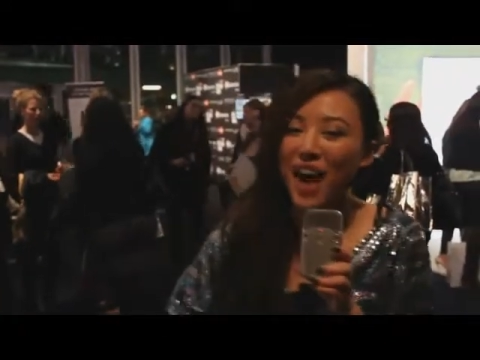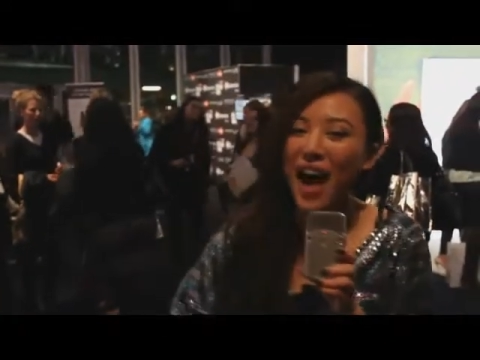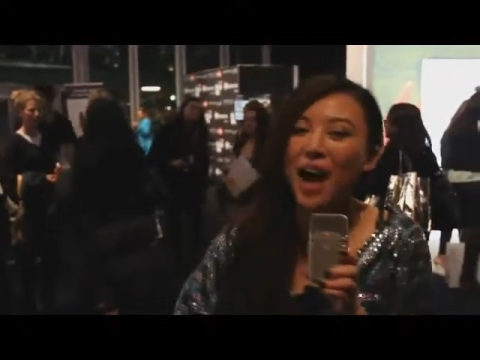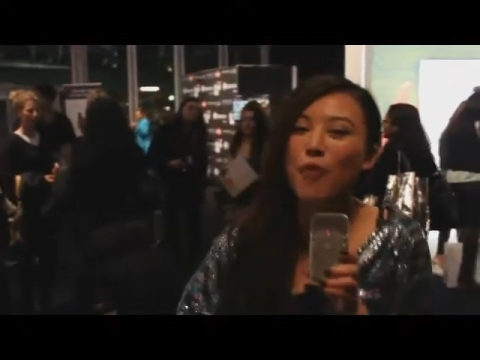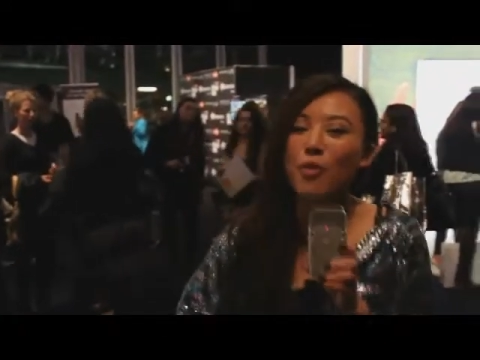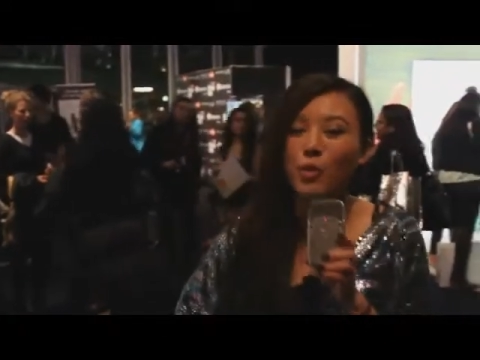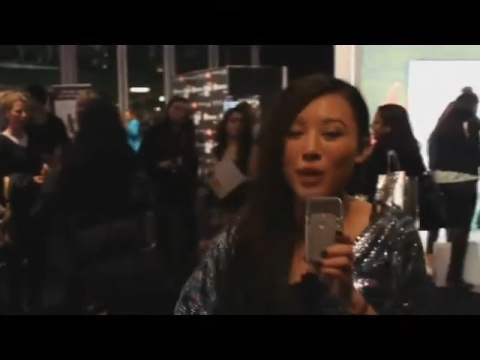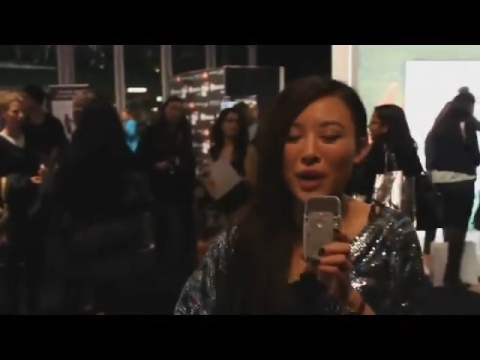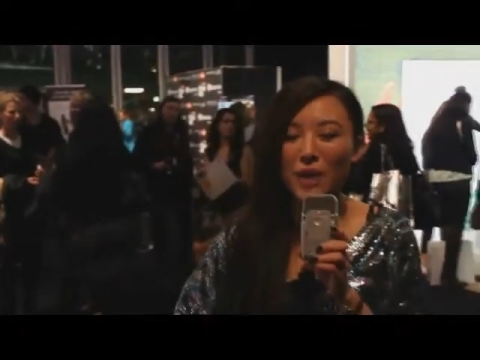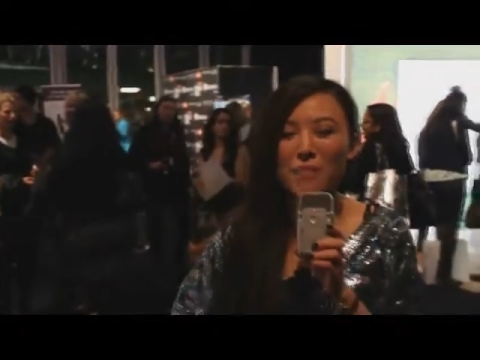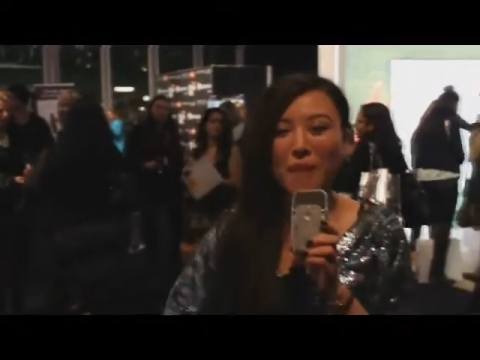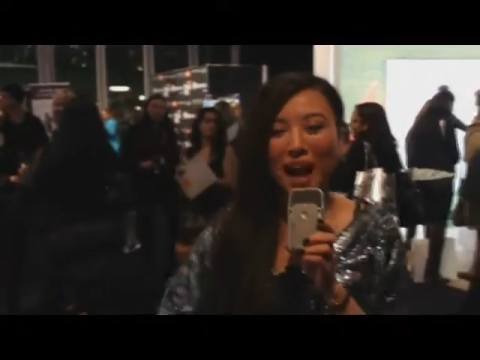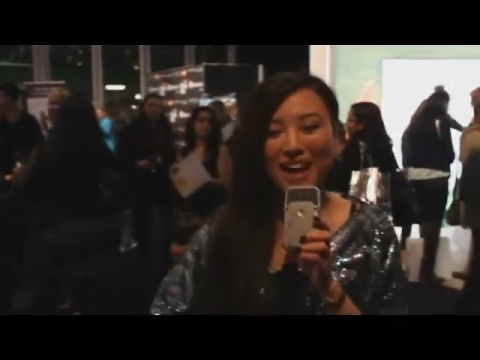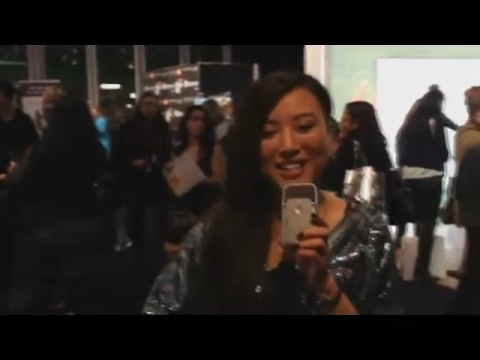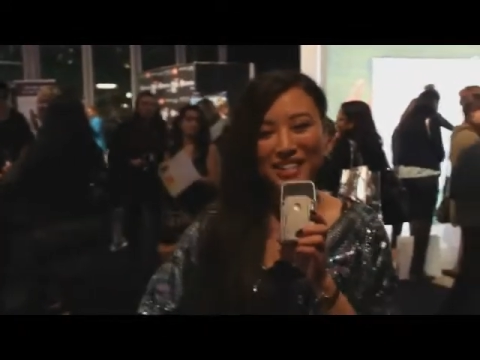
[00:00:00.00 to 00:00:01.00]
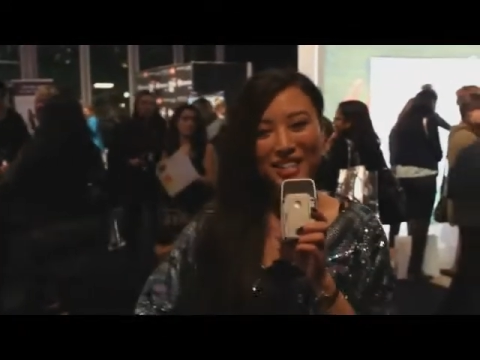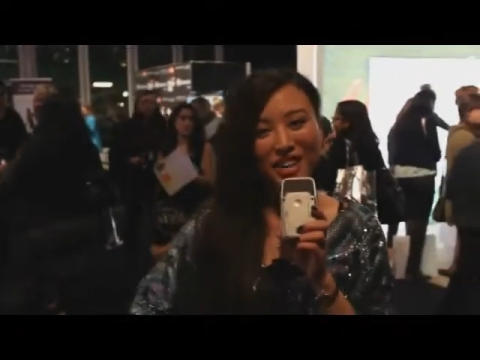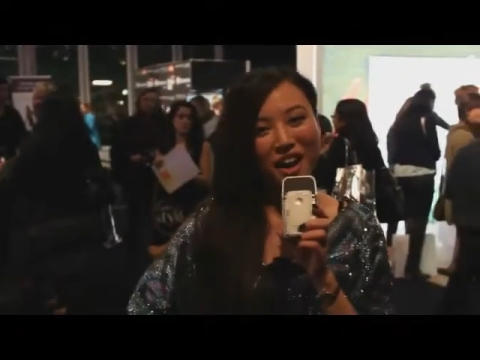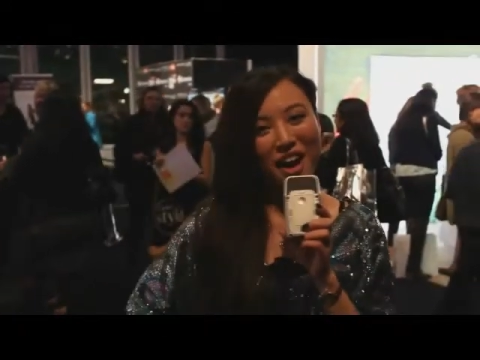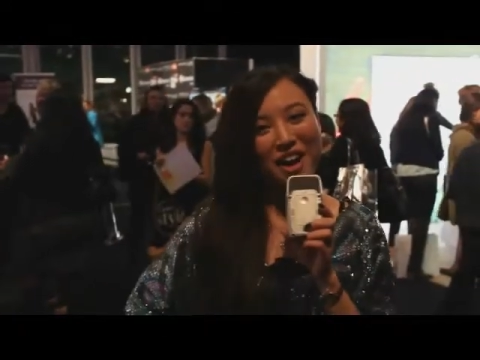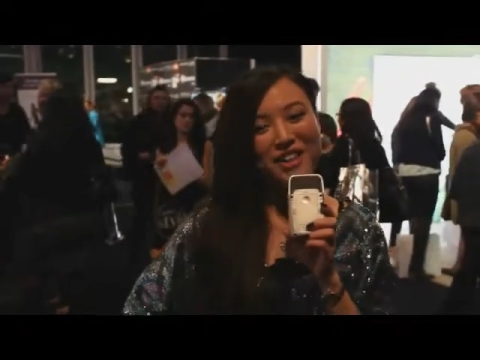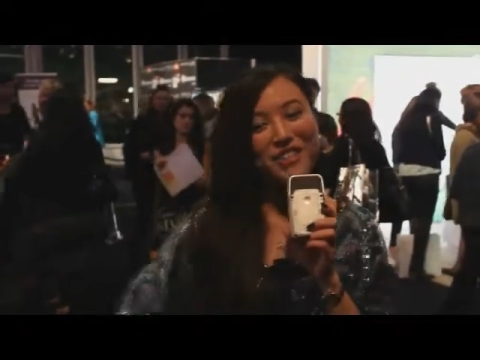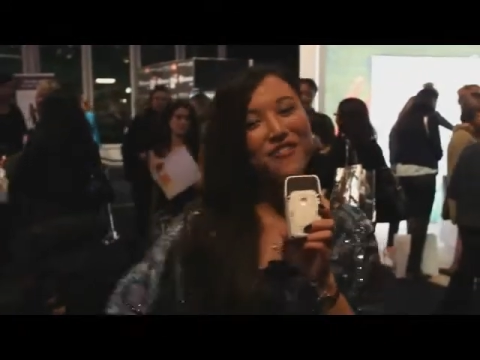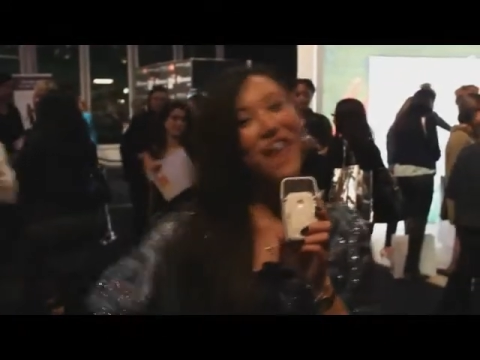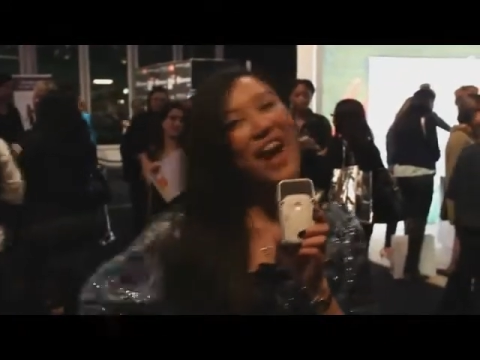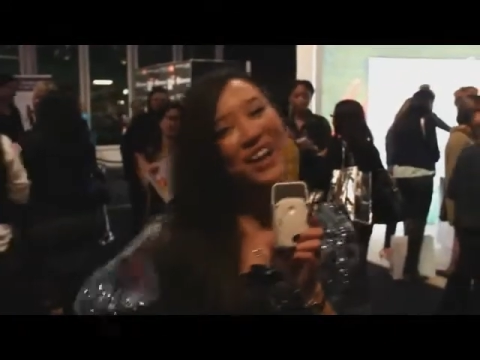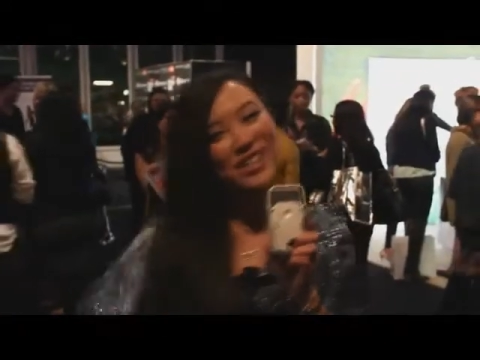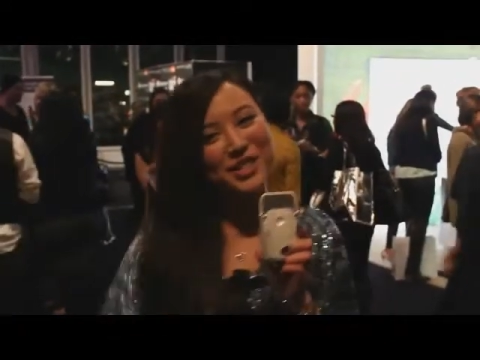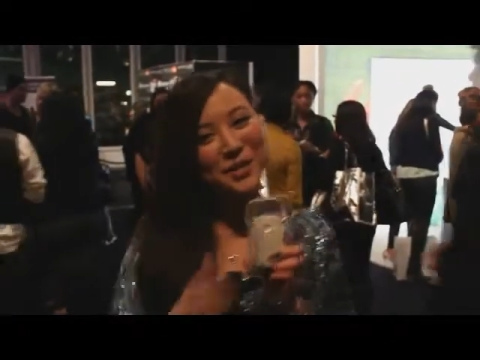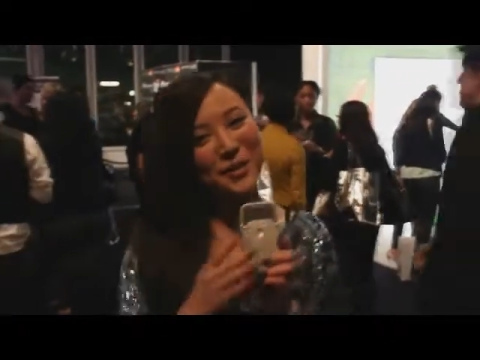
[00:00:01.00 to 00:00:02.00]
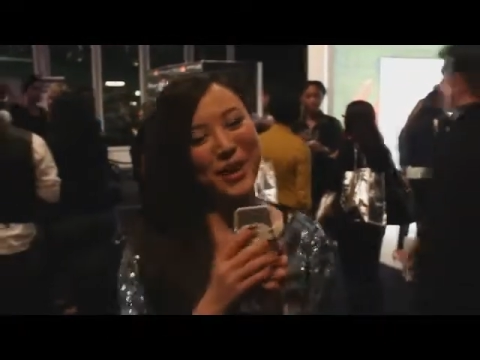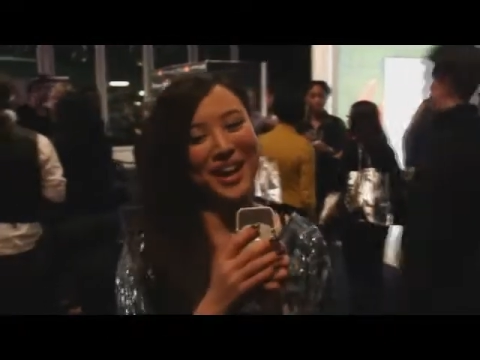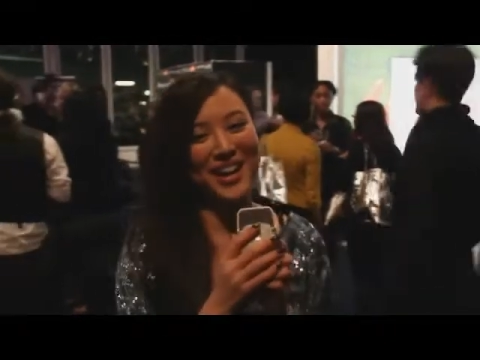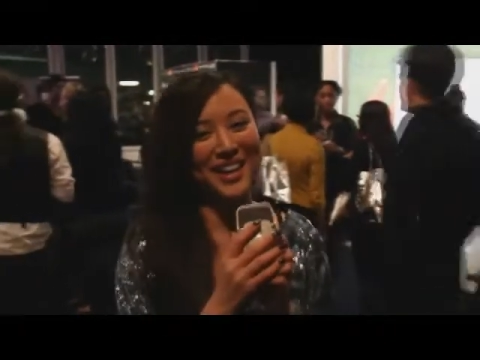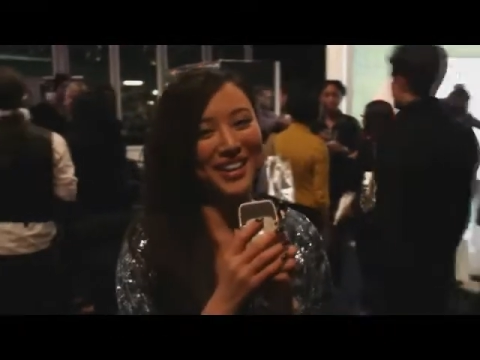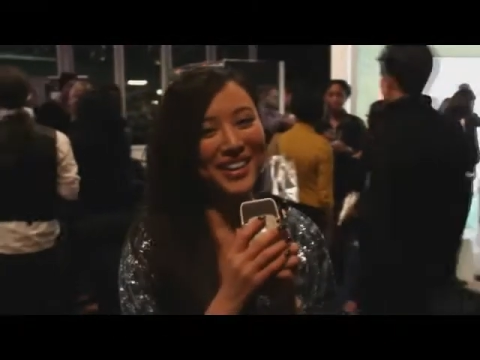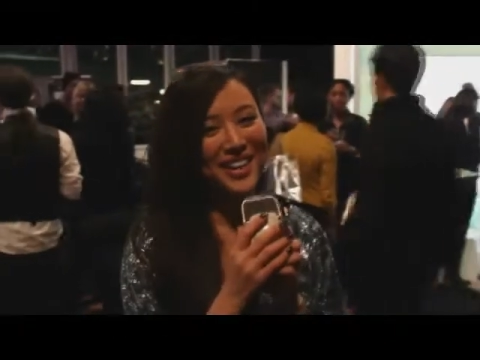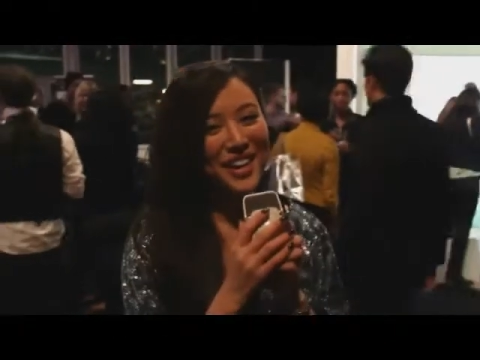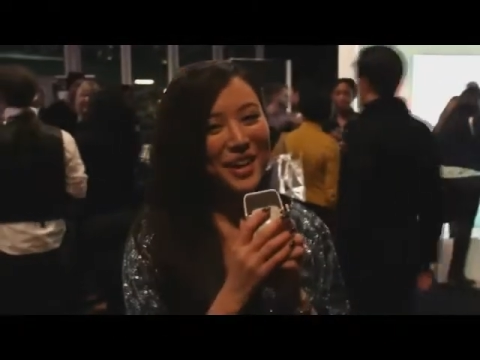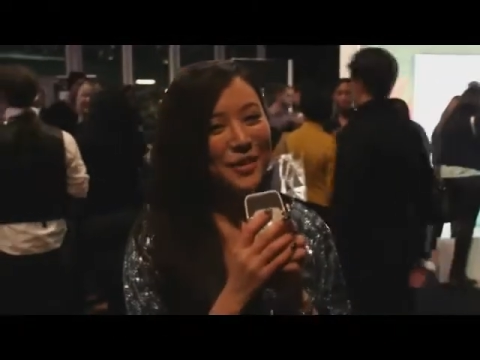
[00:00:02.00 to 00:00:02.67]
at World MasterCard Fashion Week.